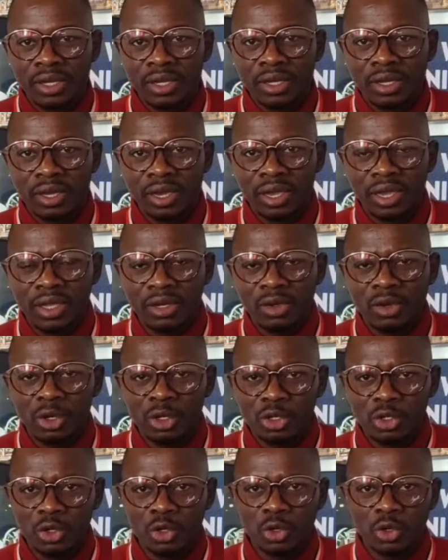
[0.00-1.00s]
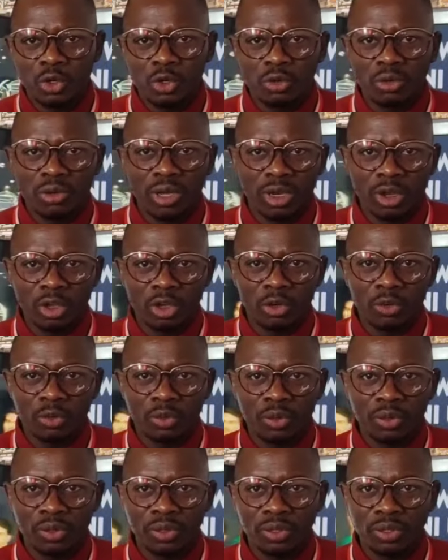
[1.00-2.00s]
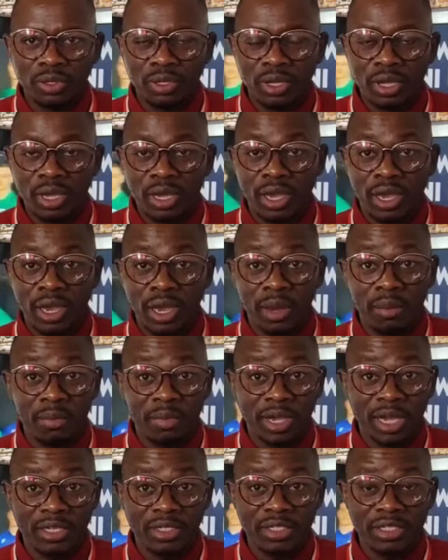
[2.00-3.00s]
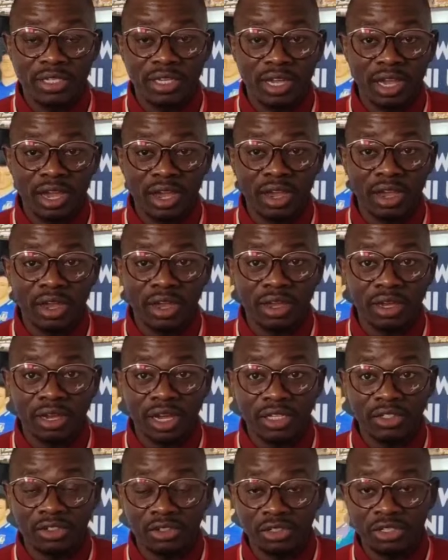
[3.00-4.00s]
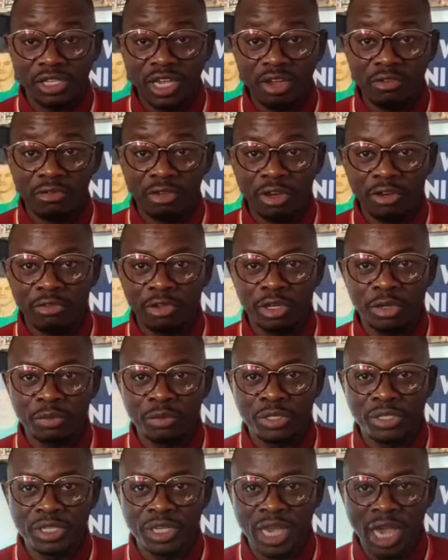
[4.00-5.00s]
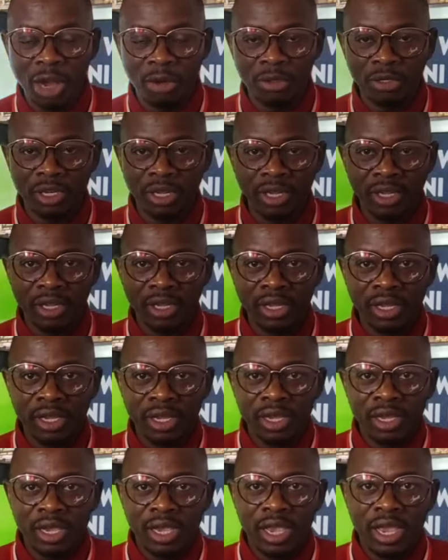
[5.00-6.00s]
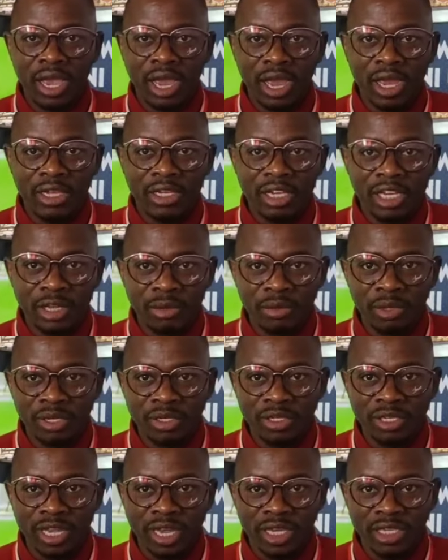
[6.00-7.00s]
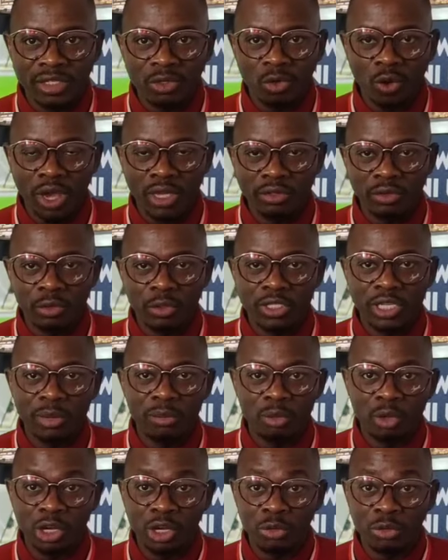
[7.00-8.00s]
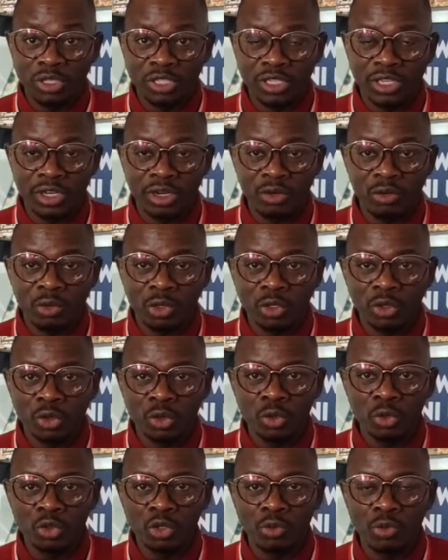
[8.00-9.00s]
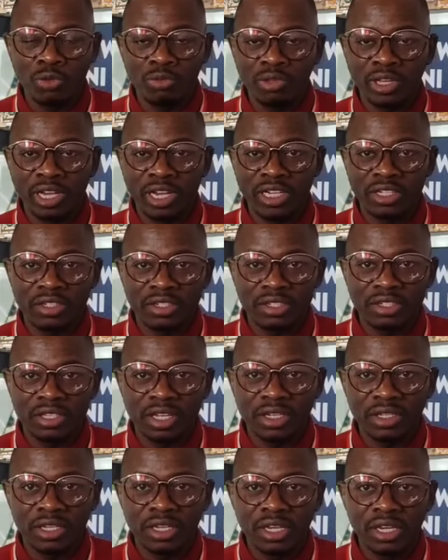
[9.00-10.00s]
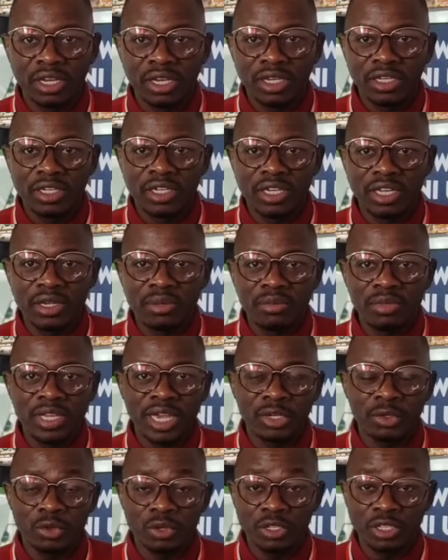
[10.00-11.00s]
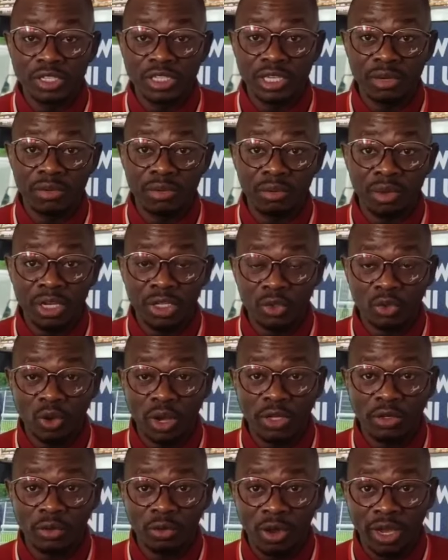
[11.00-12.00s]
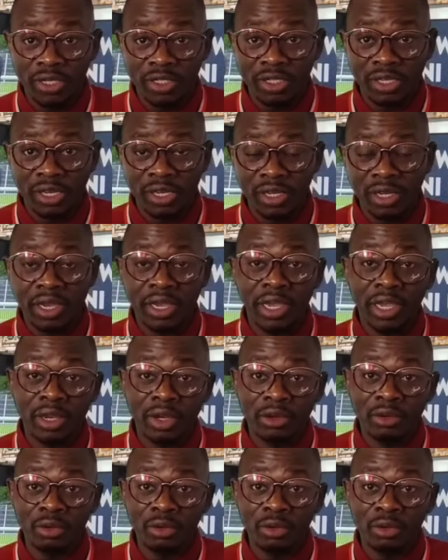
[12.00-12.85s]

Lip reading: And also, a lot of countries are very, very busy out there naming their squad, which I'm going to be sharing with you some of the countries that named their 27-man squad right there. And I'm